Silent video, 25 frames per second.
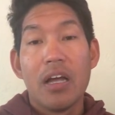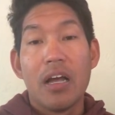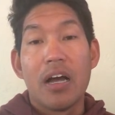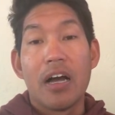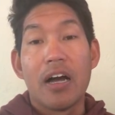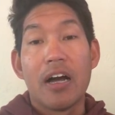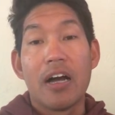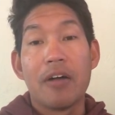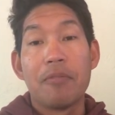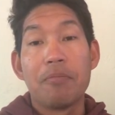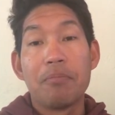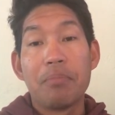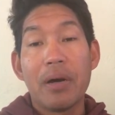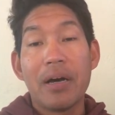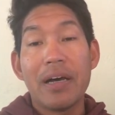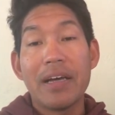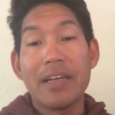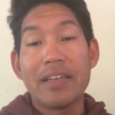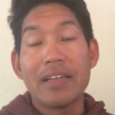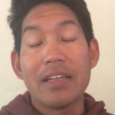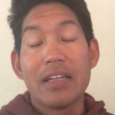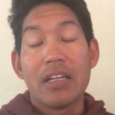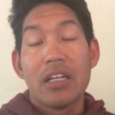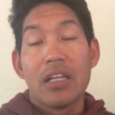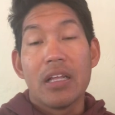But
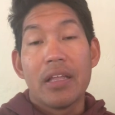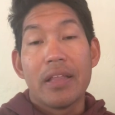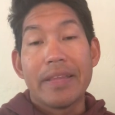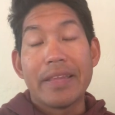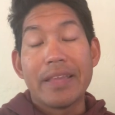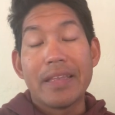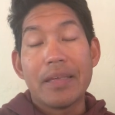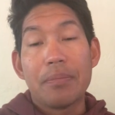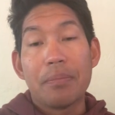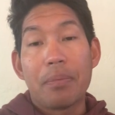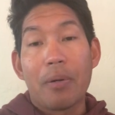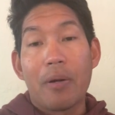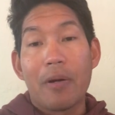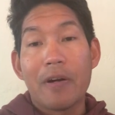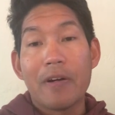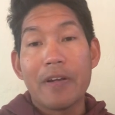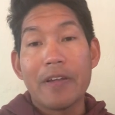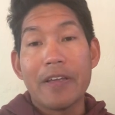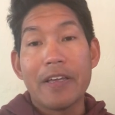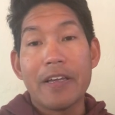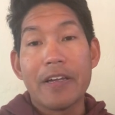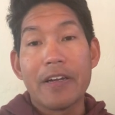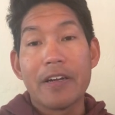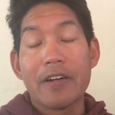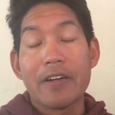the part
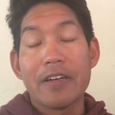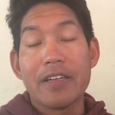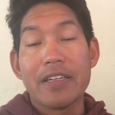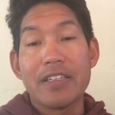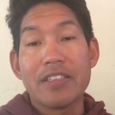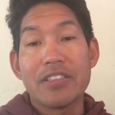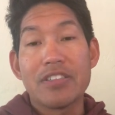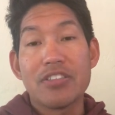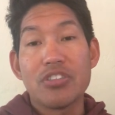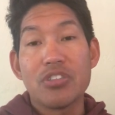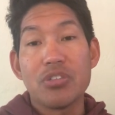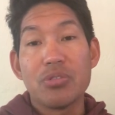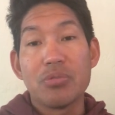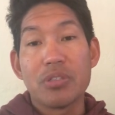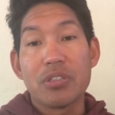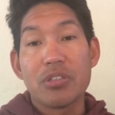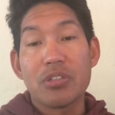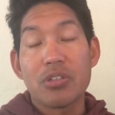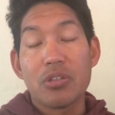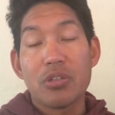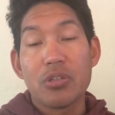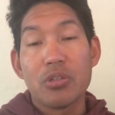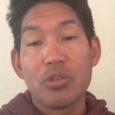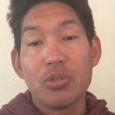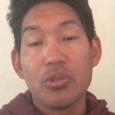here is to
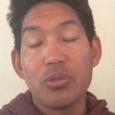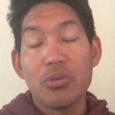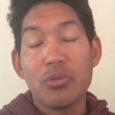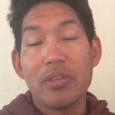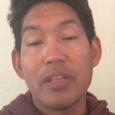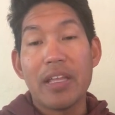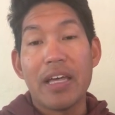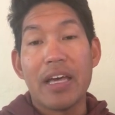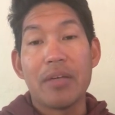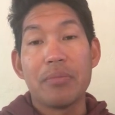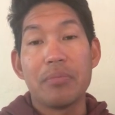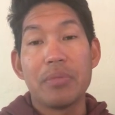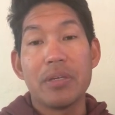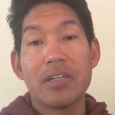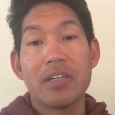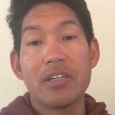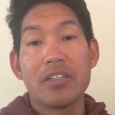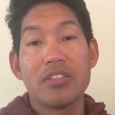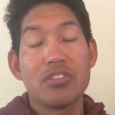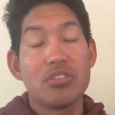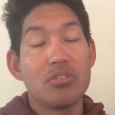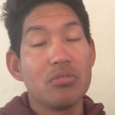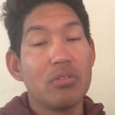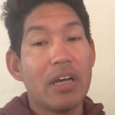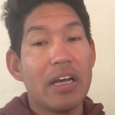include that
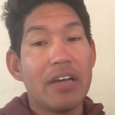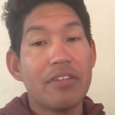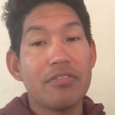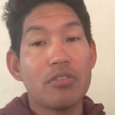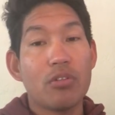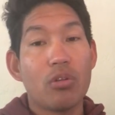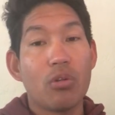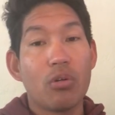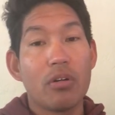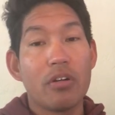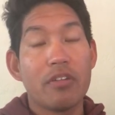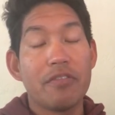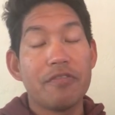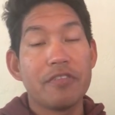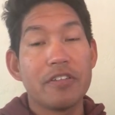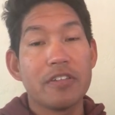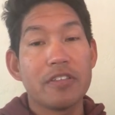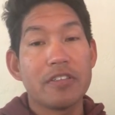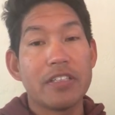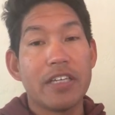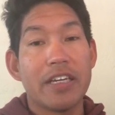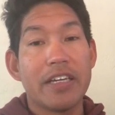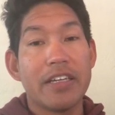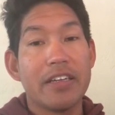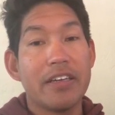because you have chlorophyll
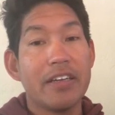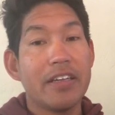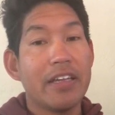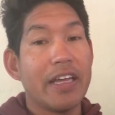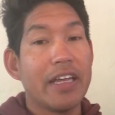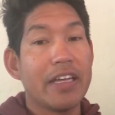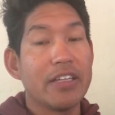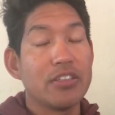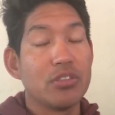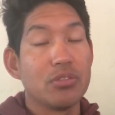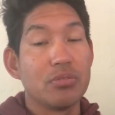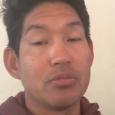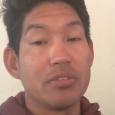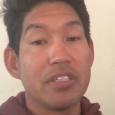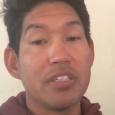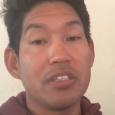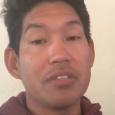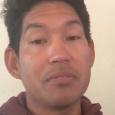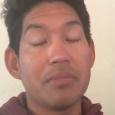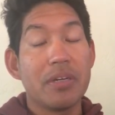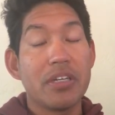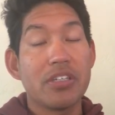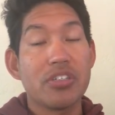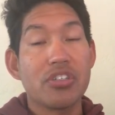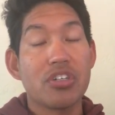data and you did
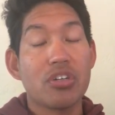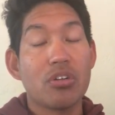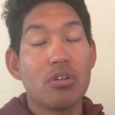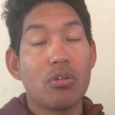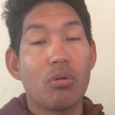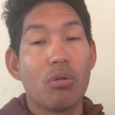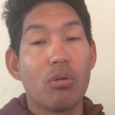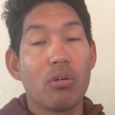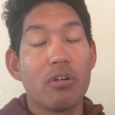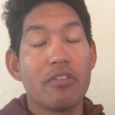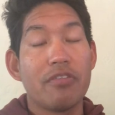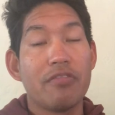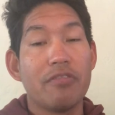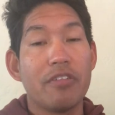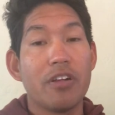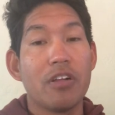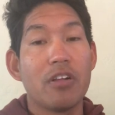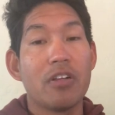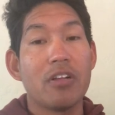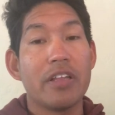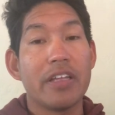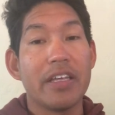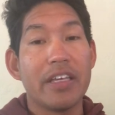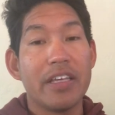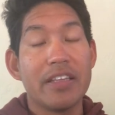measure
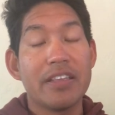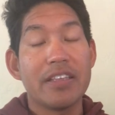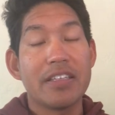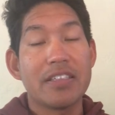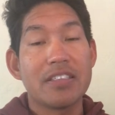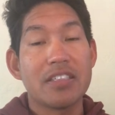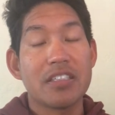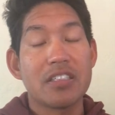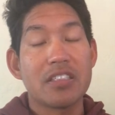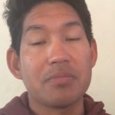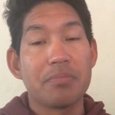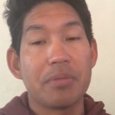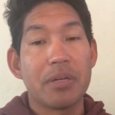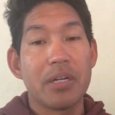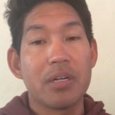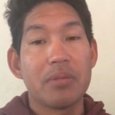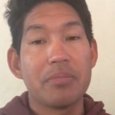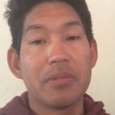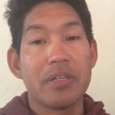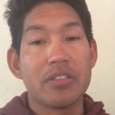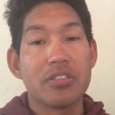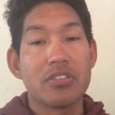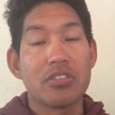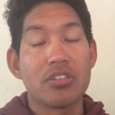chlorophyll in this experiment.